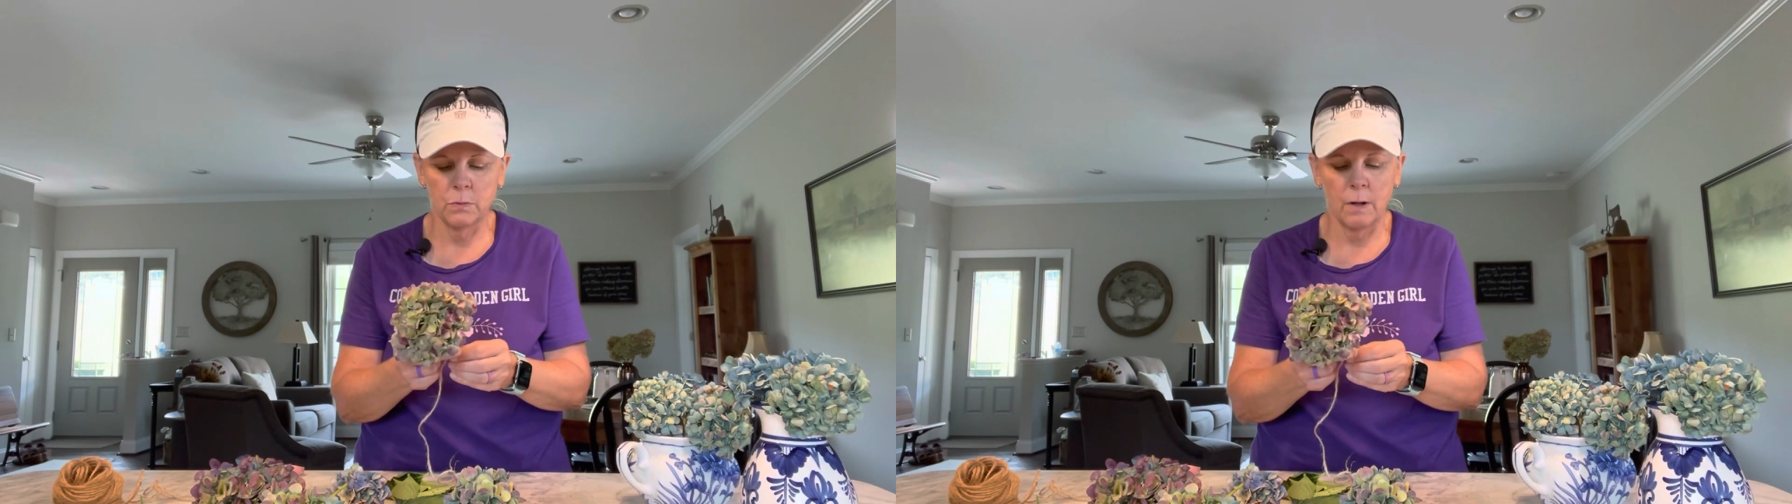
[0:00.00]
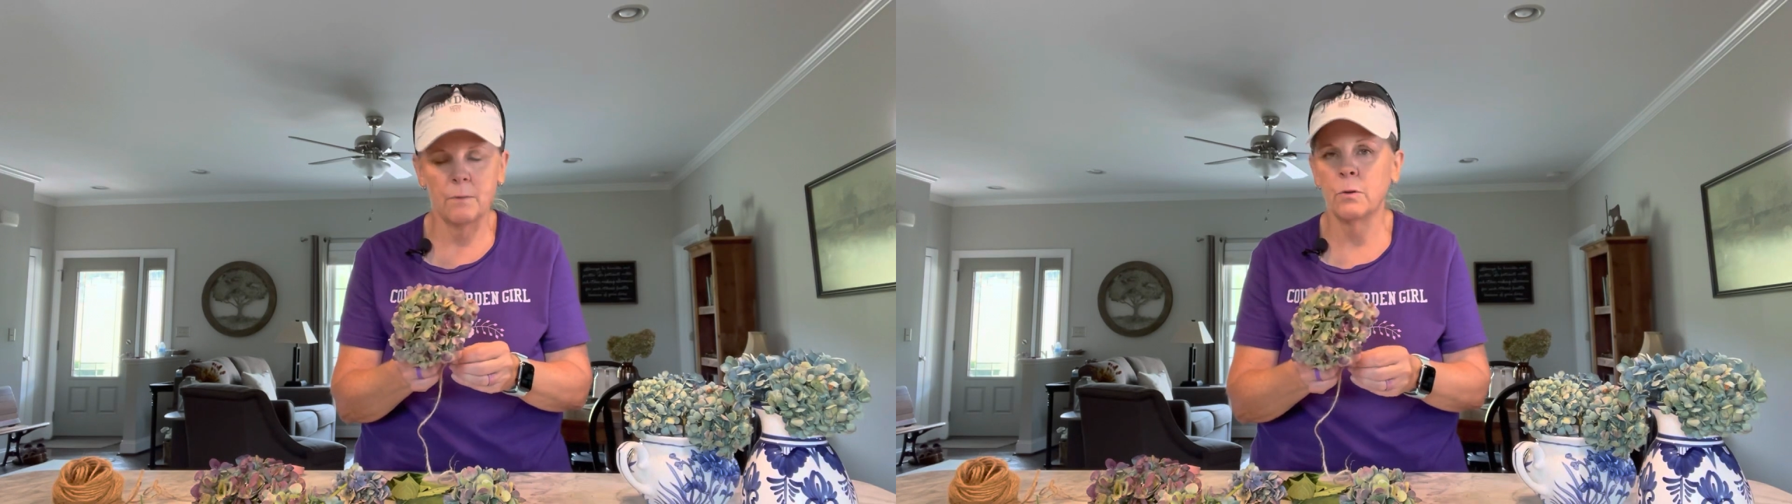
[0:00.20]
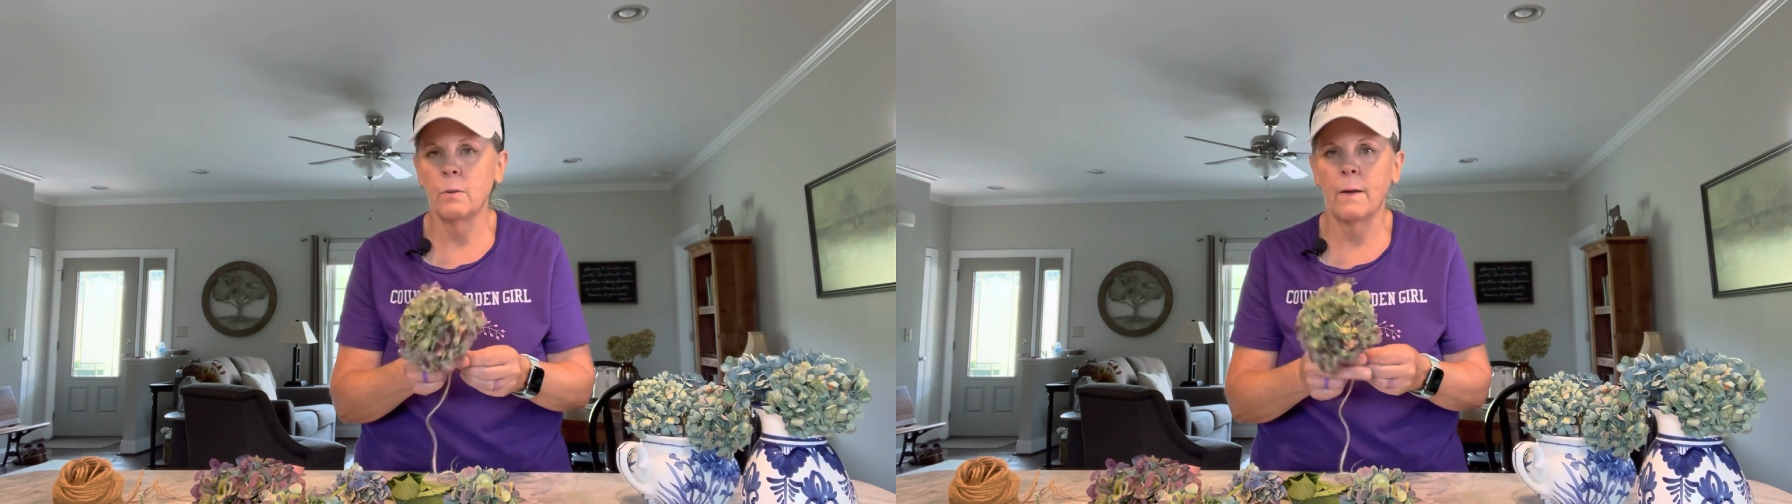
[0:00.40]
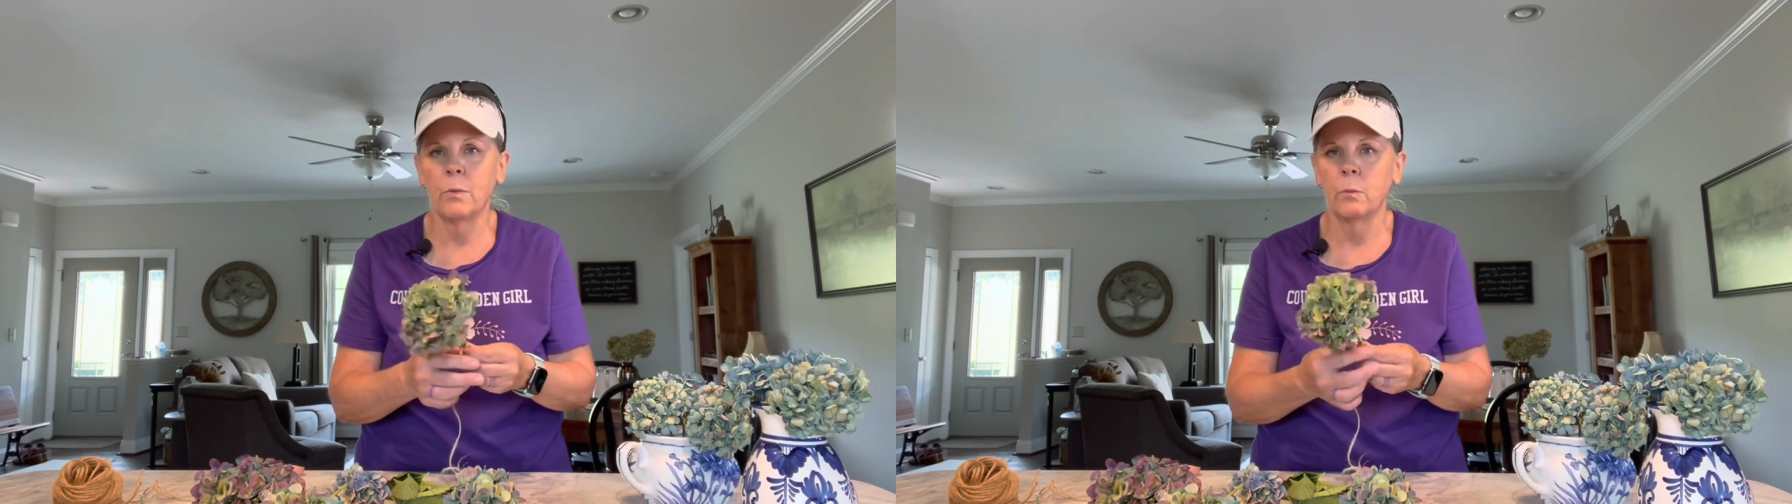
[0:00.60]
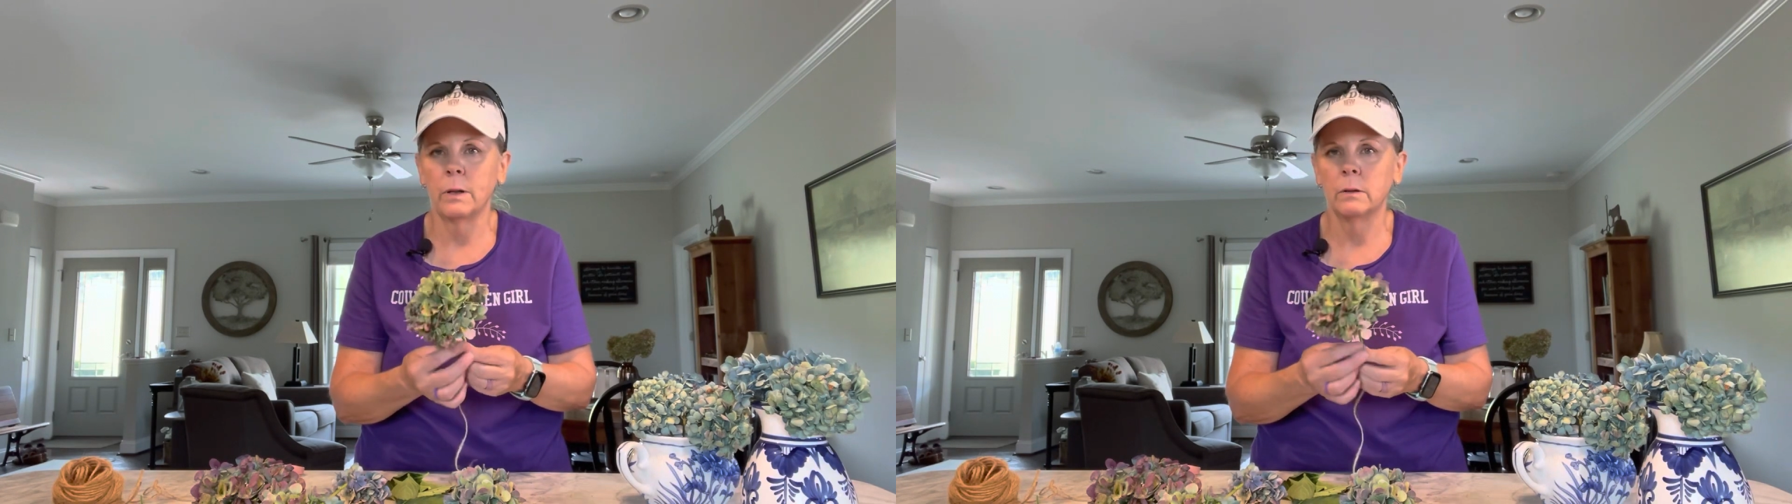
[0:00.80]

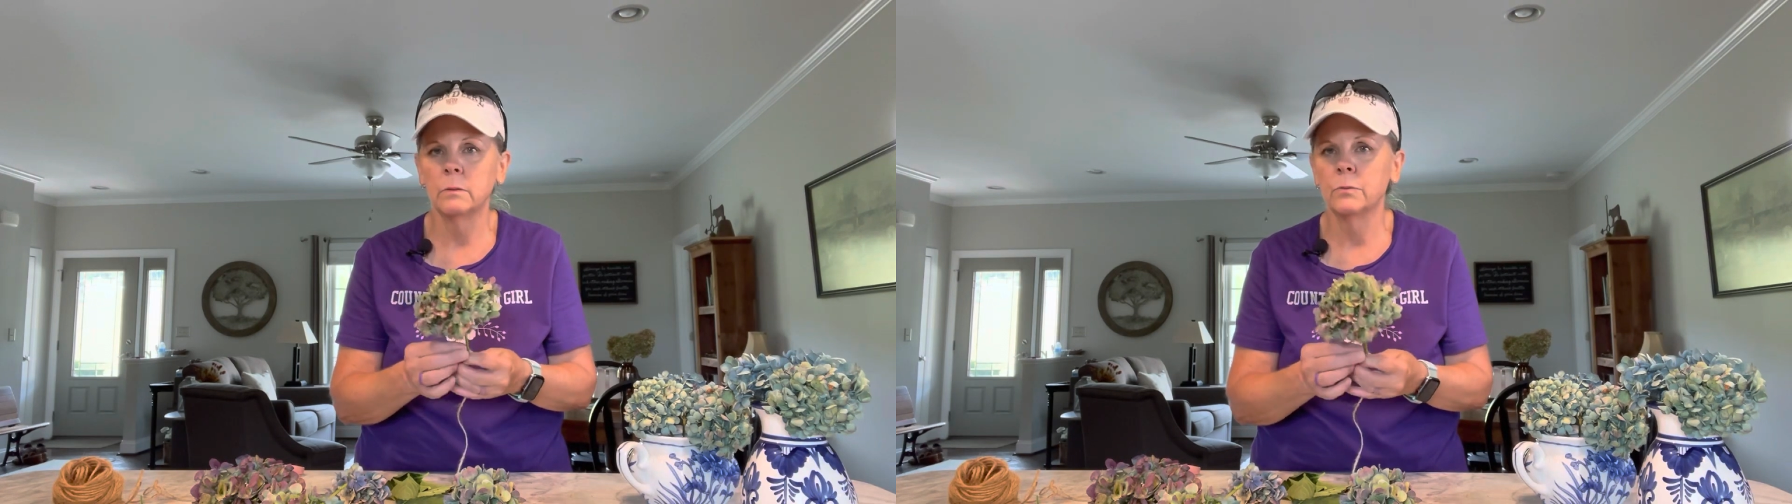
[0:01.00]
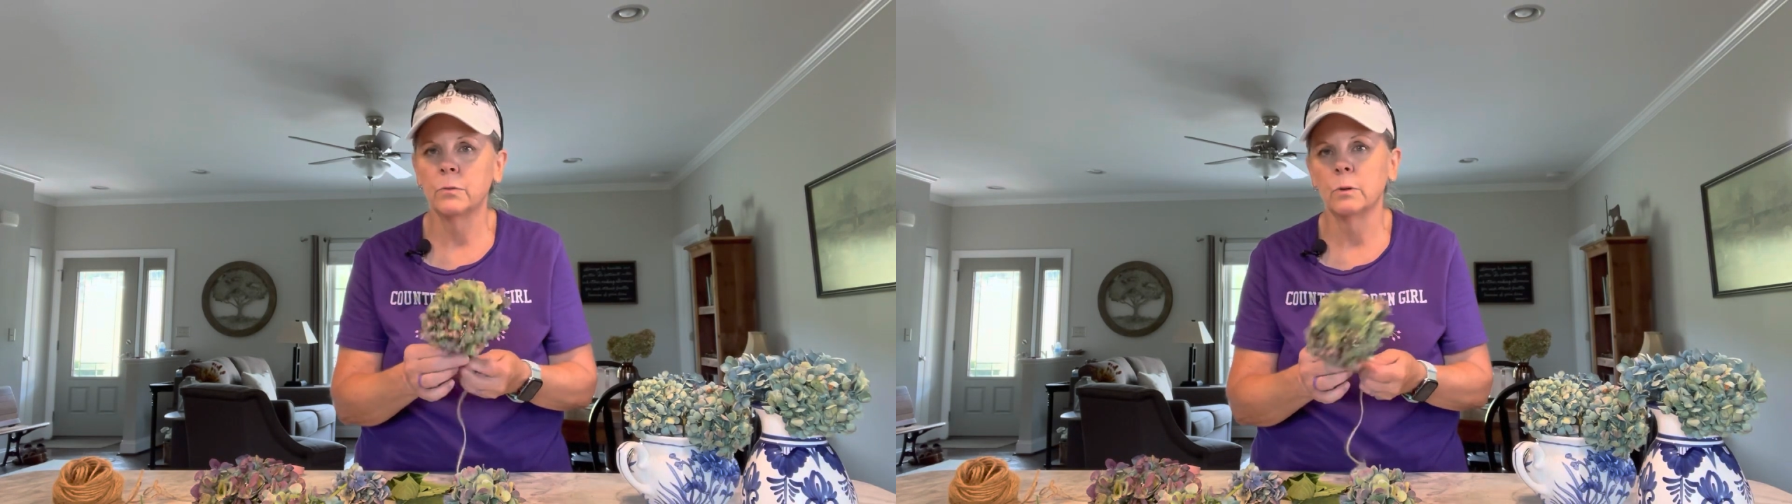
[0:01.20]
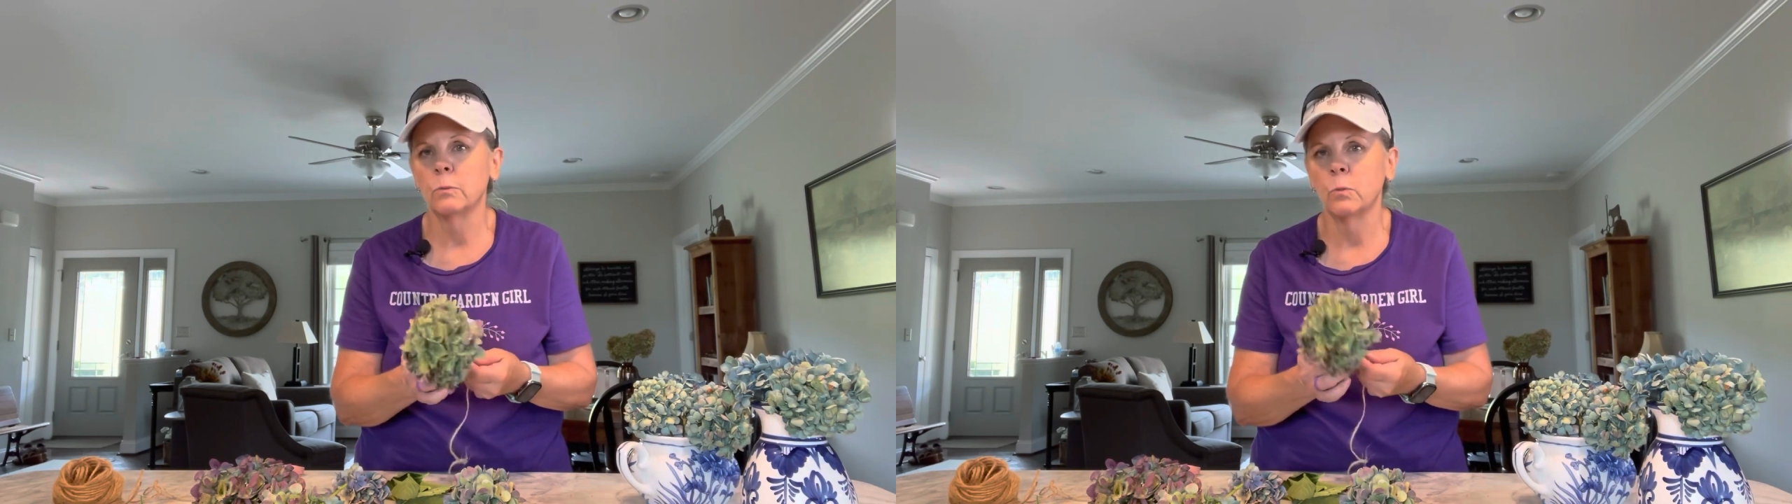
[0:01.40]
throughout the winter for